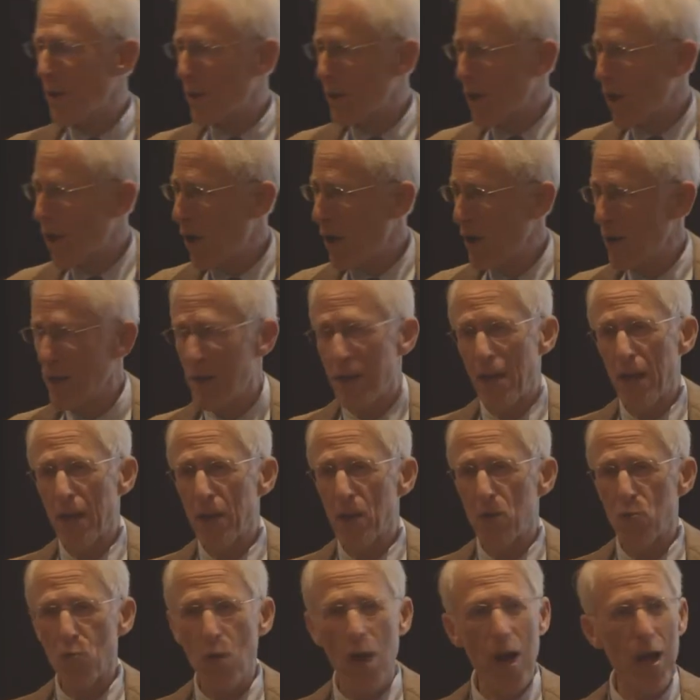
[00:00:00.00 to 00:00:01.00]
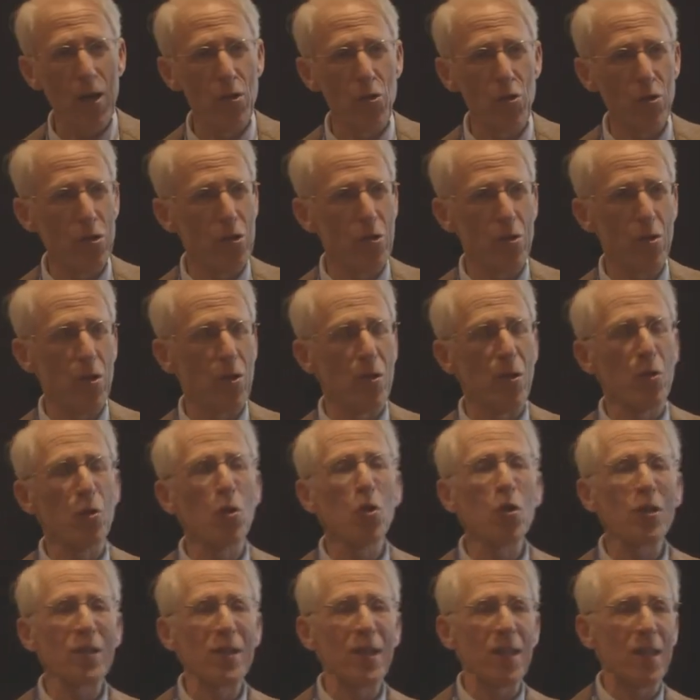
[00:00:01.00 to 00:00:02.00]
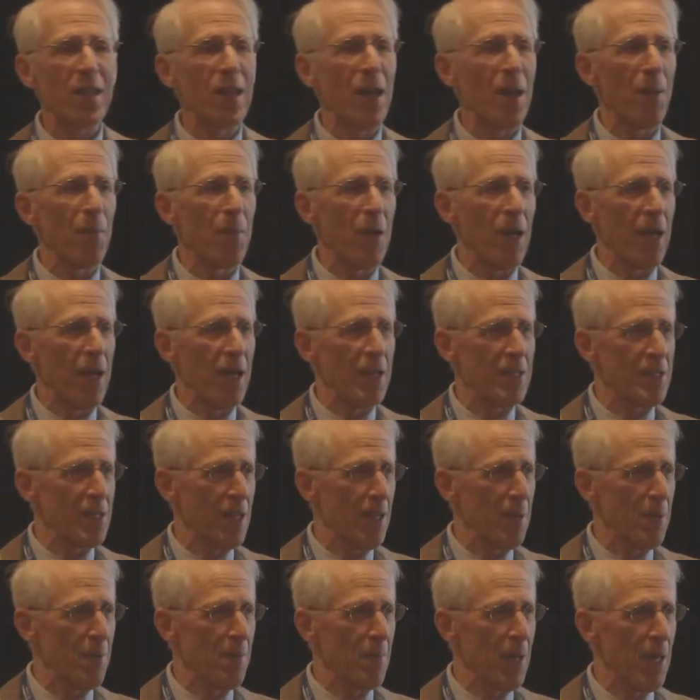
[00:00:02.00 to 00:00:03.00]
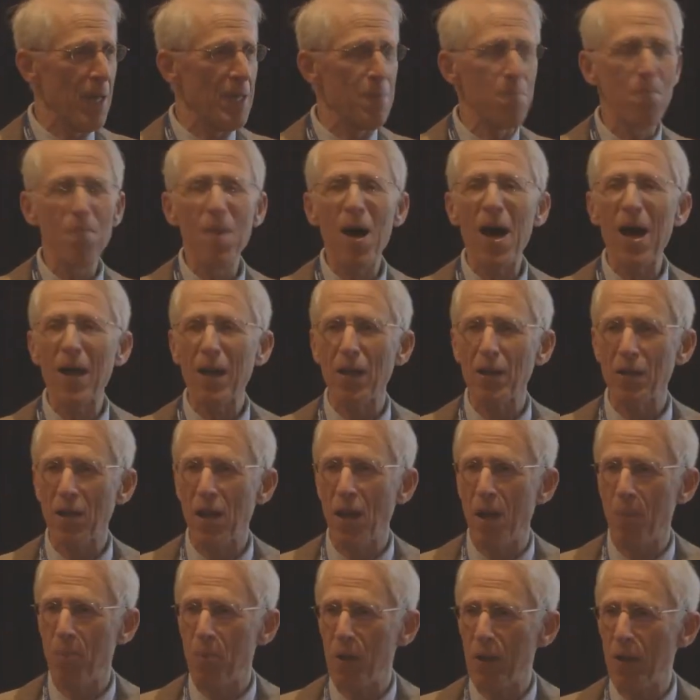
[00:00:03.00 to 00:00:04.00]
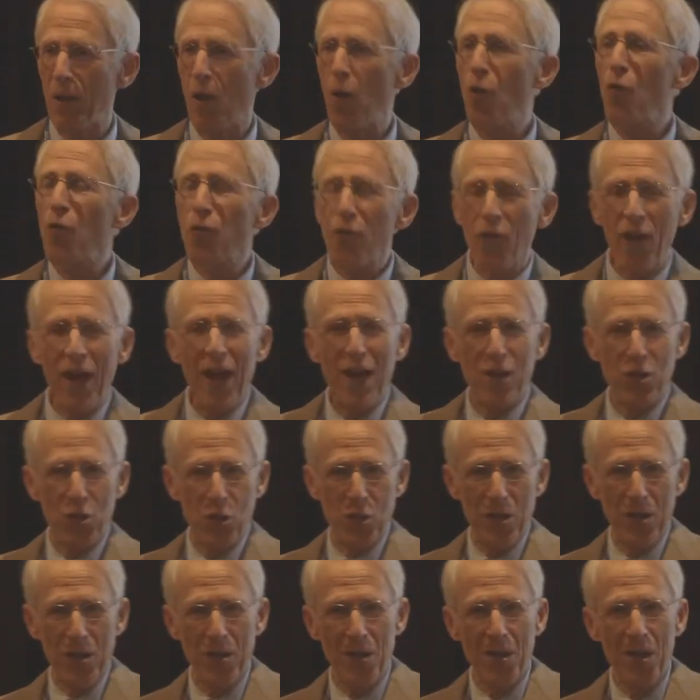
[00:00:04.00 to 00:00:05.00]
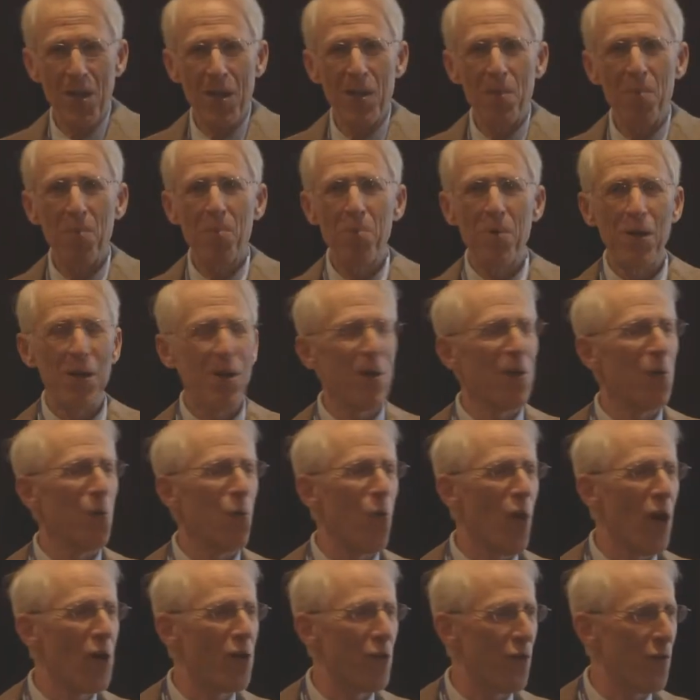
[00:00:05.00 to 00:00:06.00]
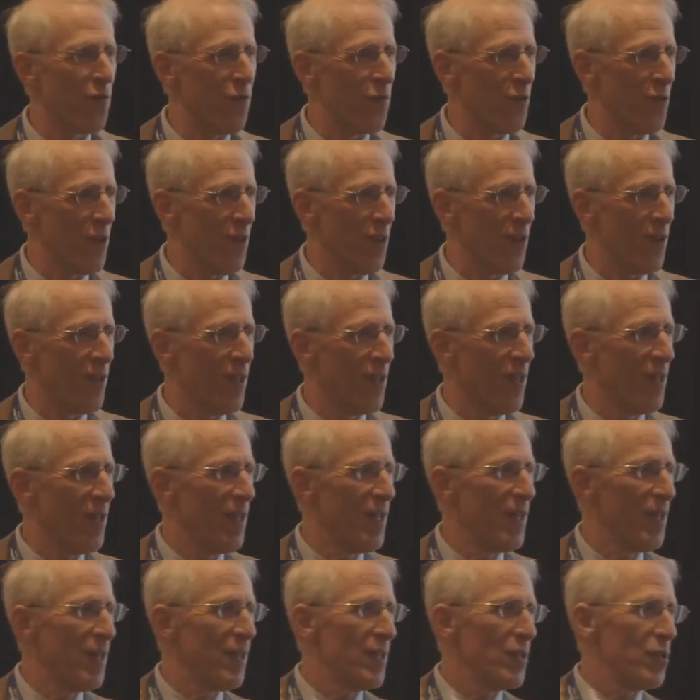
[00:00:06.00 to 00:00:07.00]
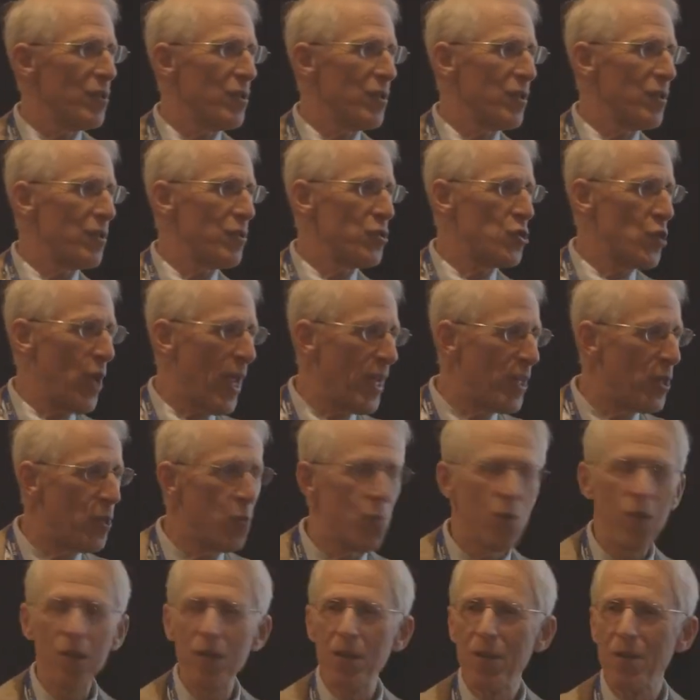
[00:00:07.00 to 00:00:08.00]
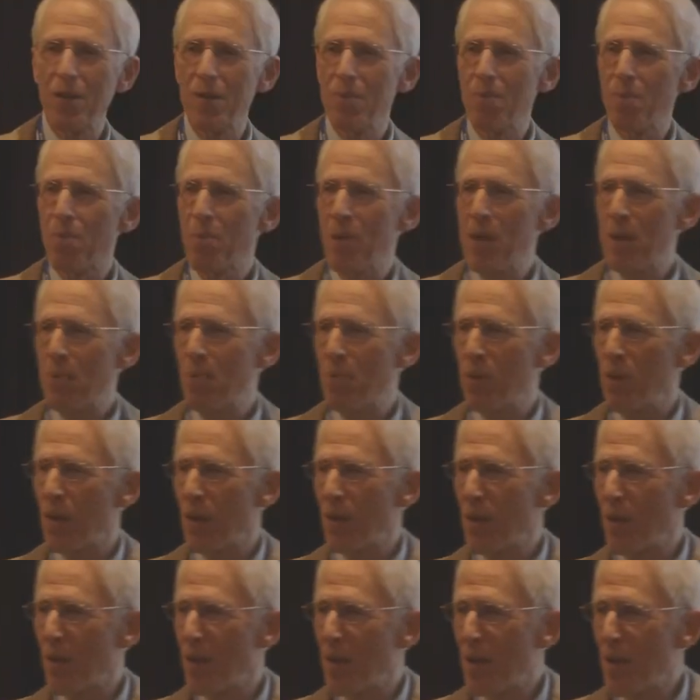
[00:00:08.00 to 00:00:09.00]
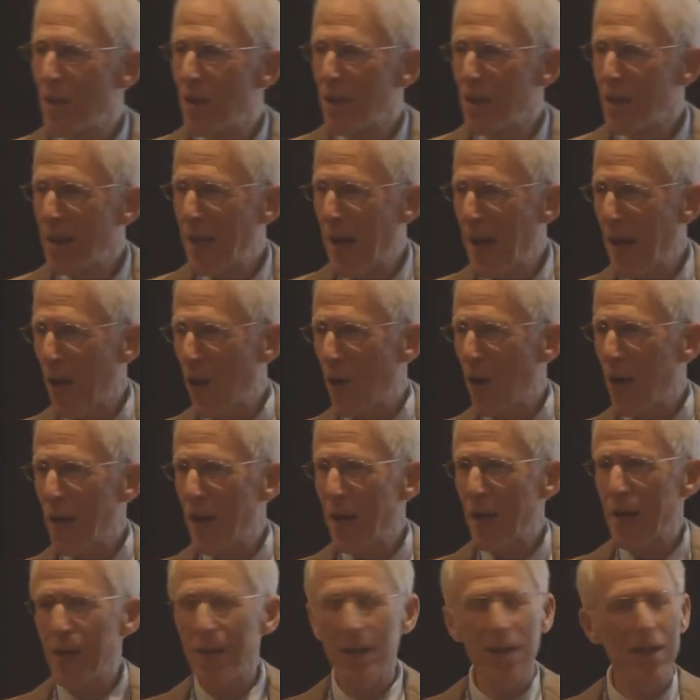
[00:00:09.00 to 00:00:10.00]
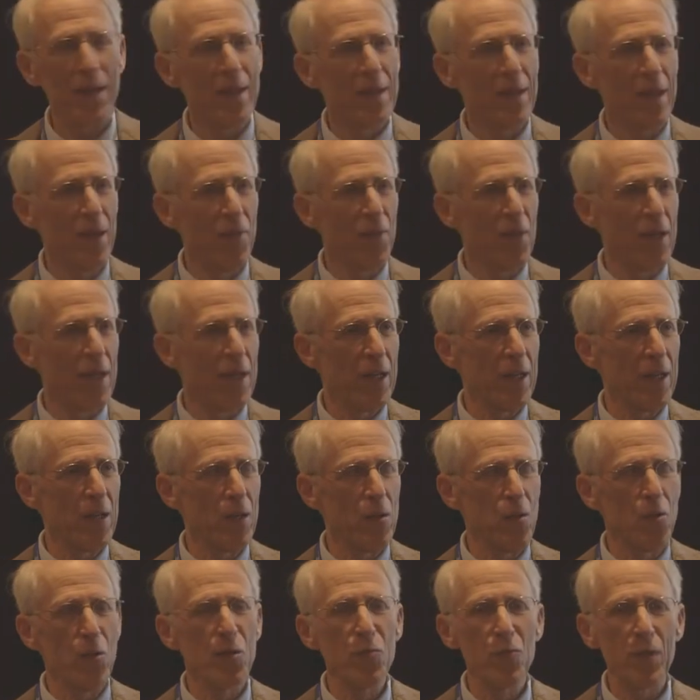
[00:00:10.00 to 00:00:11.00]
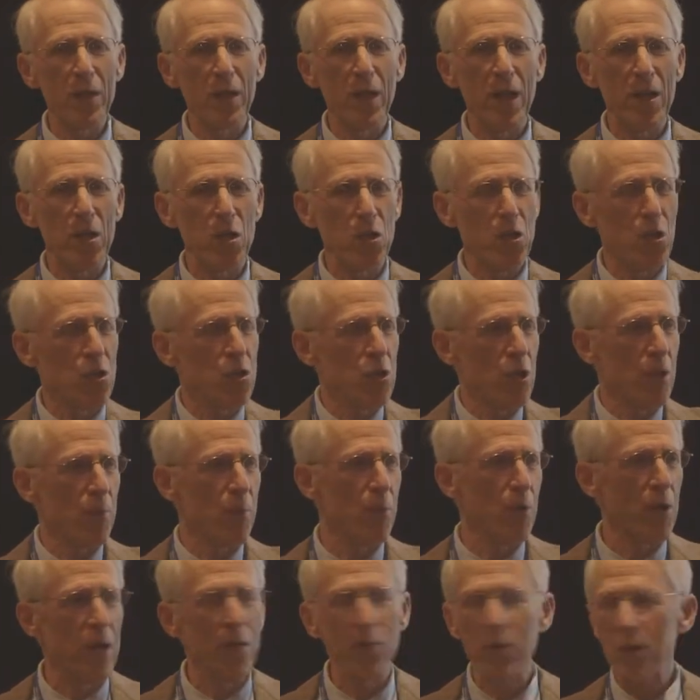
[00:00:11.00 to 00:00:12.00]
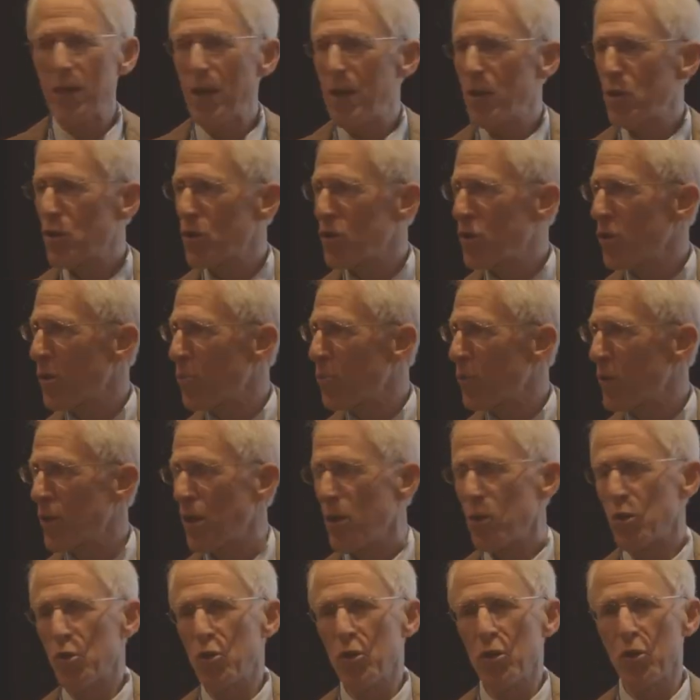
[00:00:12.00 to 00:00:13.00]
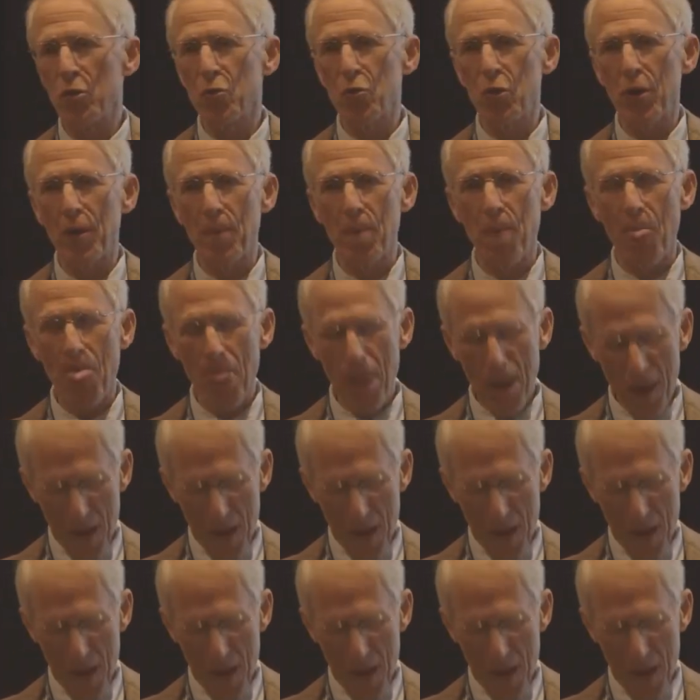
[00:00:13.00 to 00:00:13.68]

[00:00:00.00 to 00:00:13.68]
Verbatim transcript: Carl and Helen Rogers looked at them as a model couple, old-fashioned, but wonderful genuine people, caring, giving, good relationship, great relationship with their children.